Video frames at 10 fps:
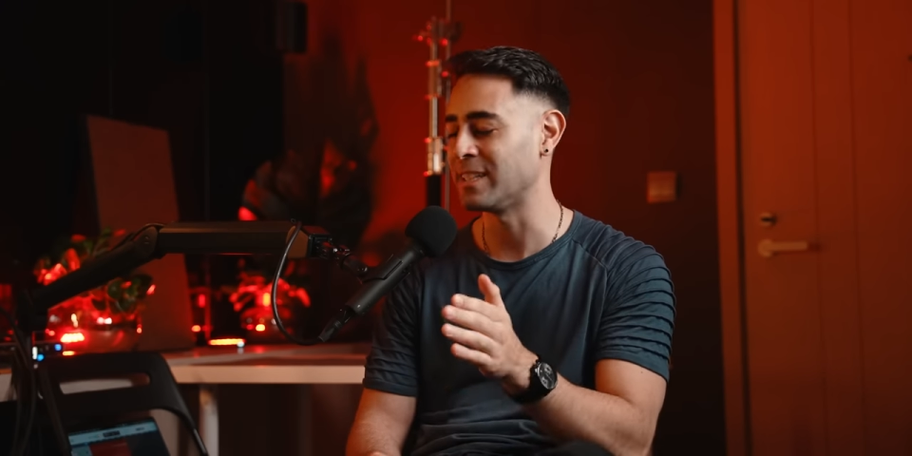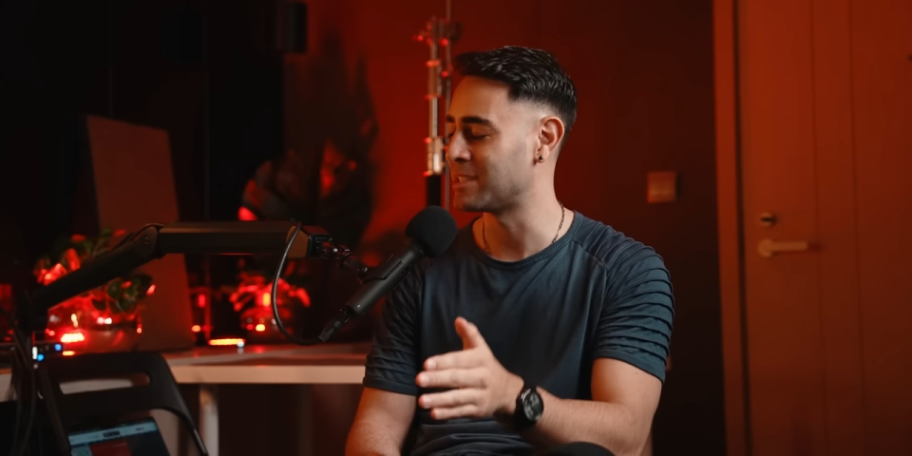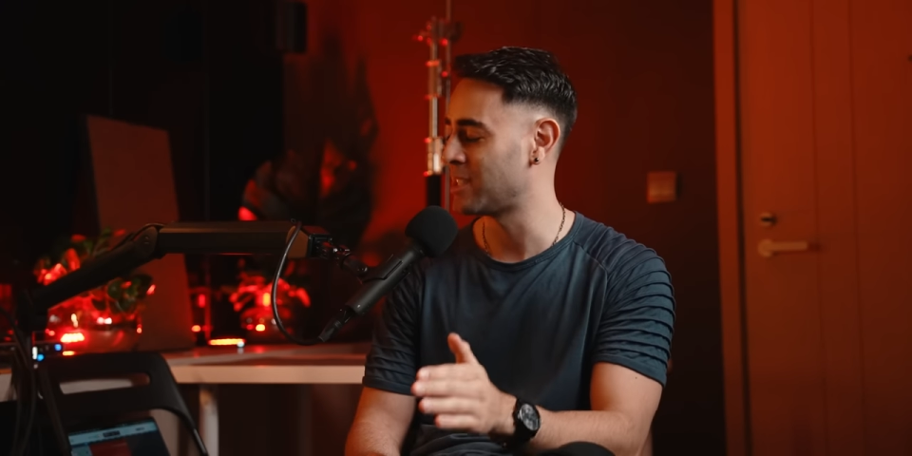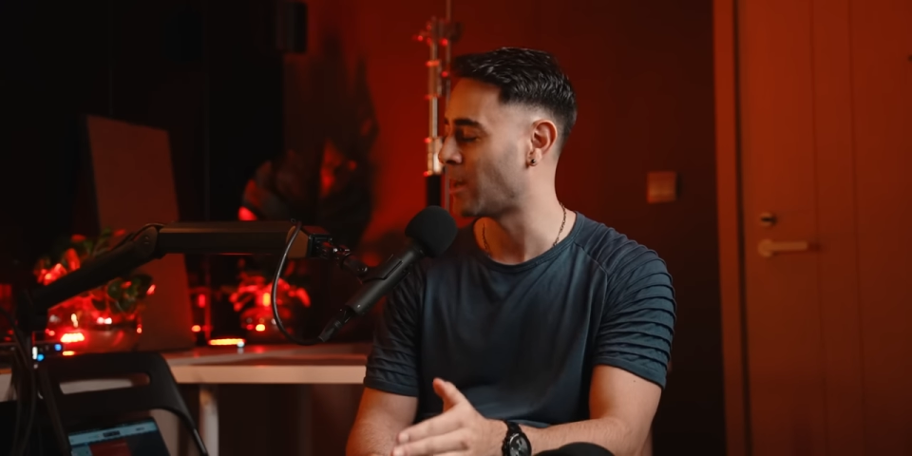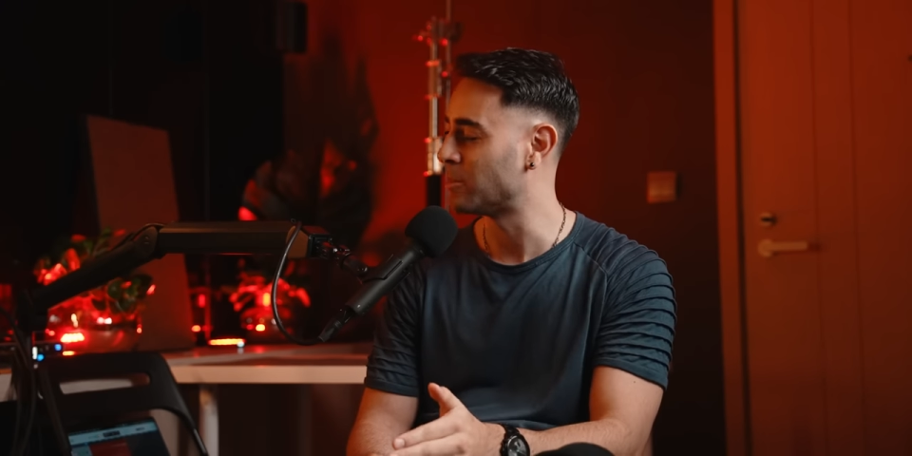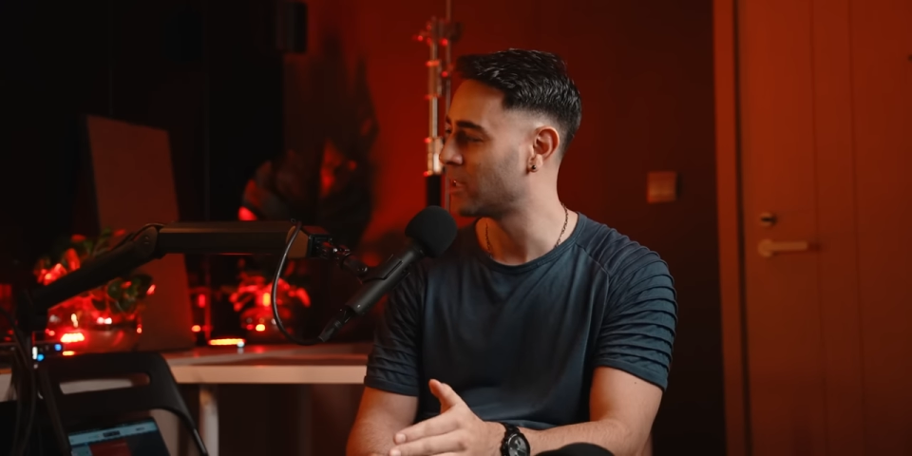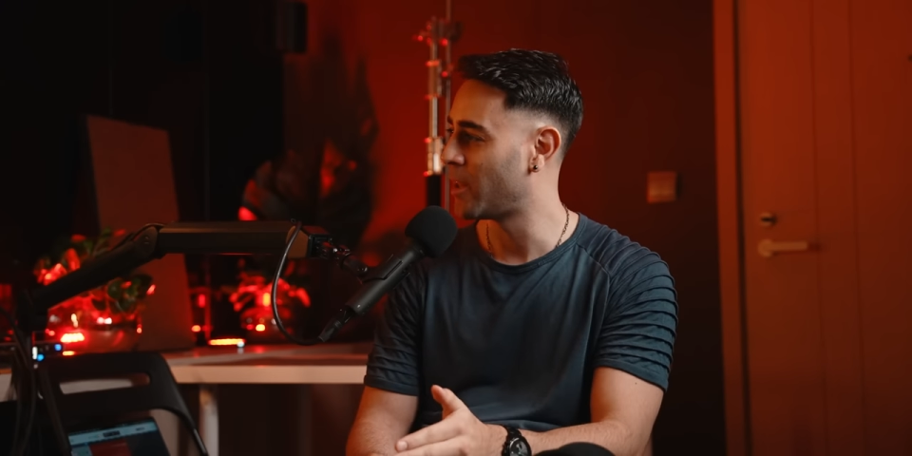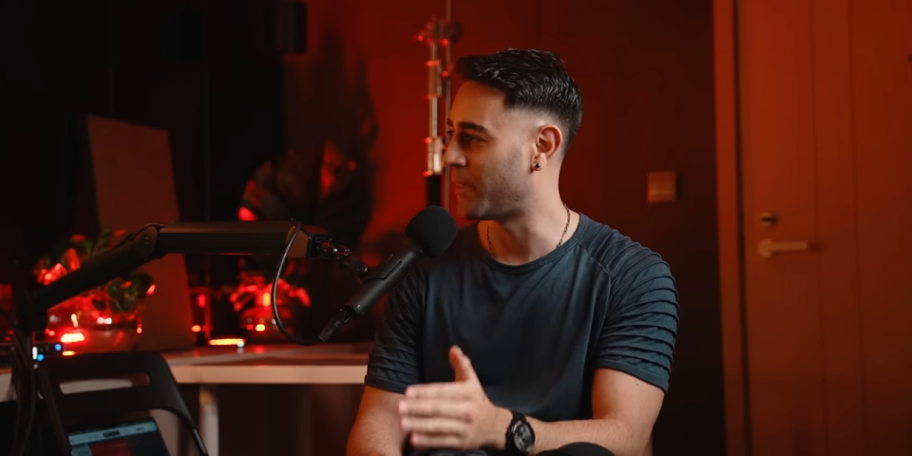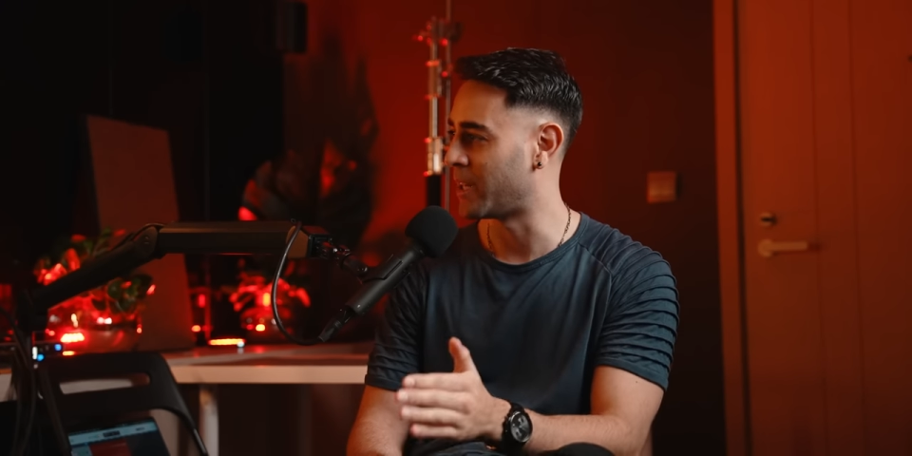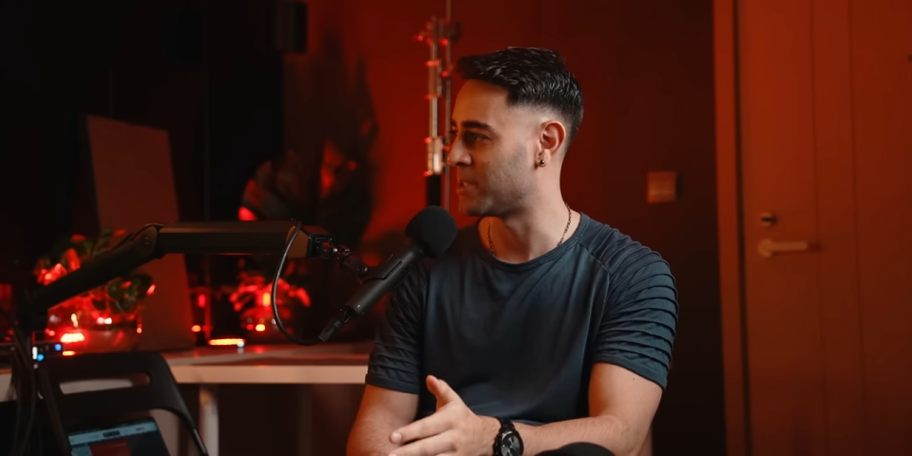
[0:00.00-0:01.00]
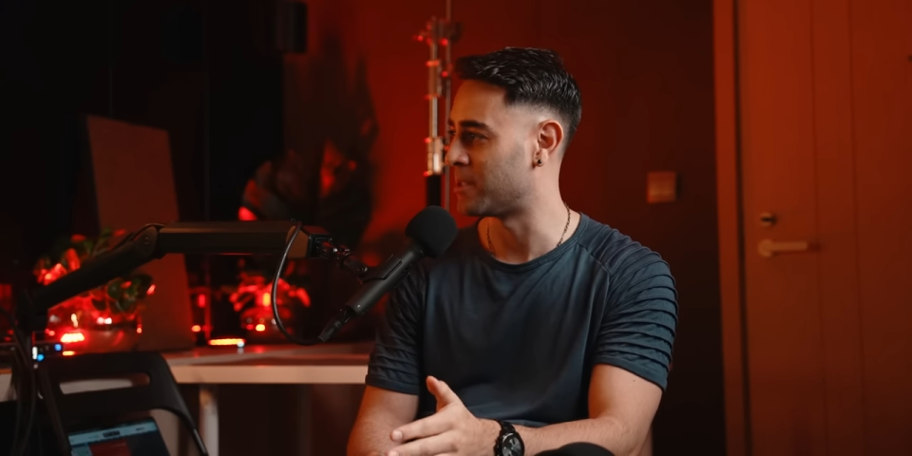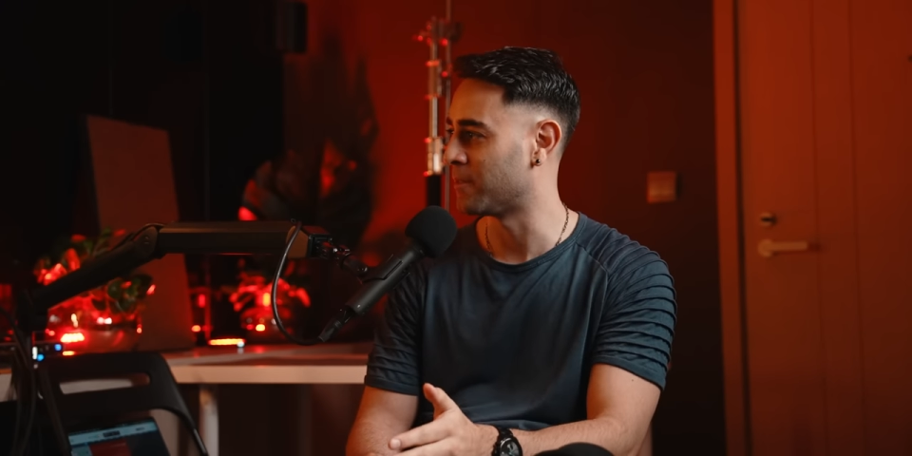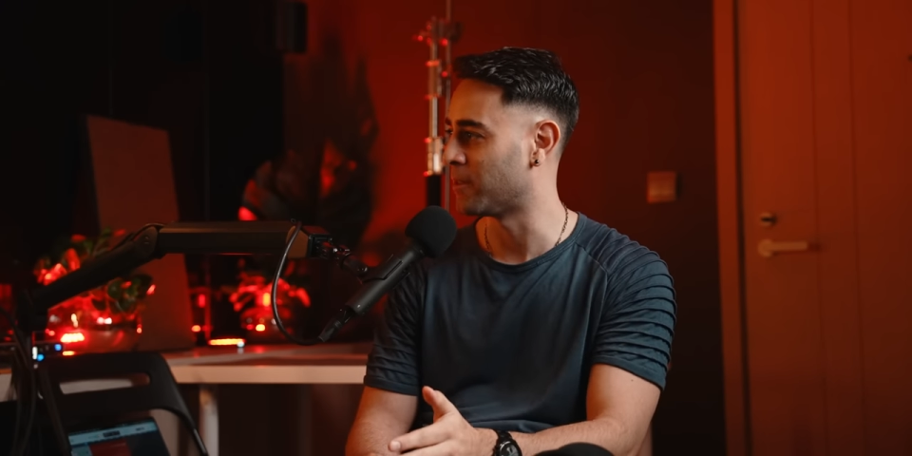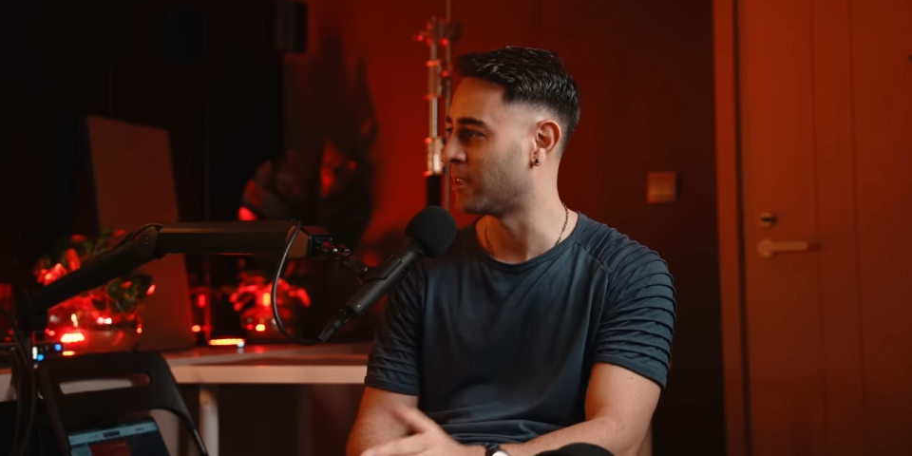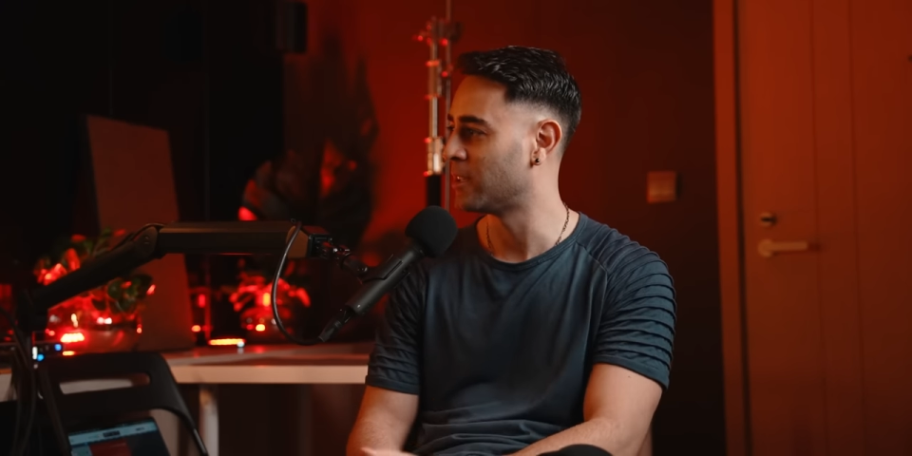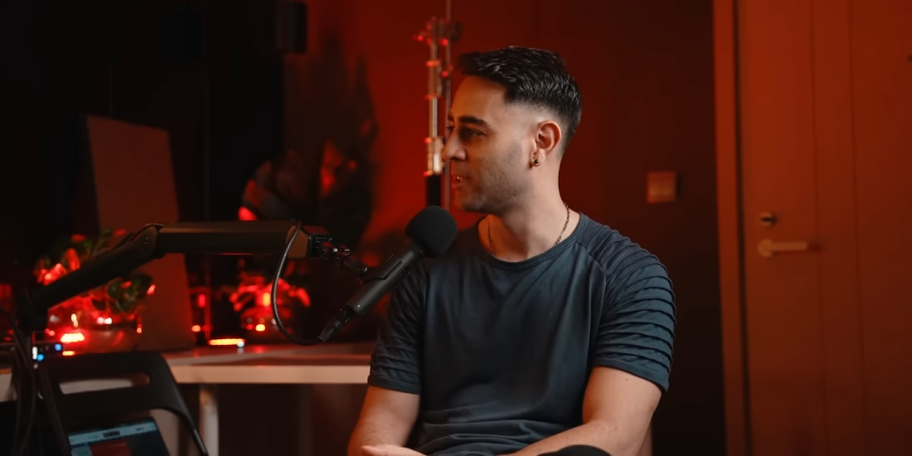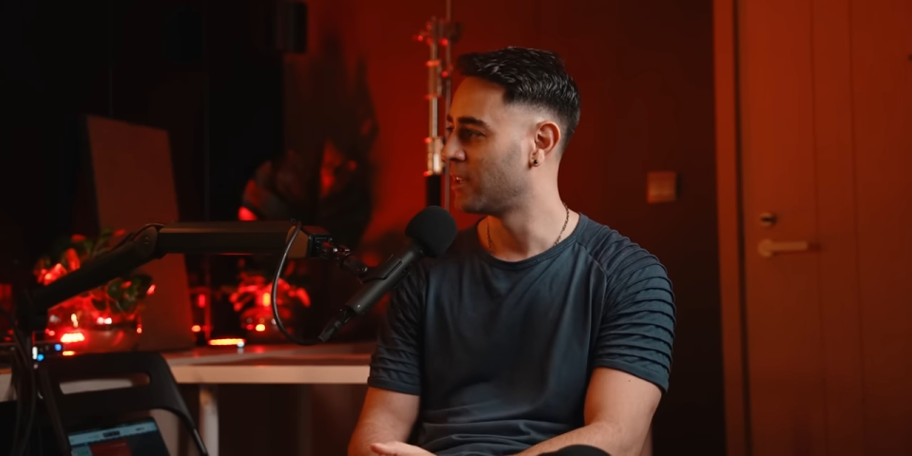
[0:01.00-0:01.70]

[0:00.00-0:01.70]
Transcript: accept that it's different.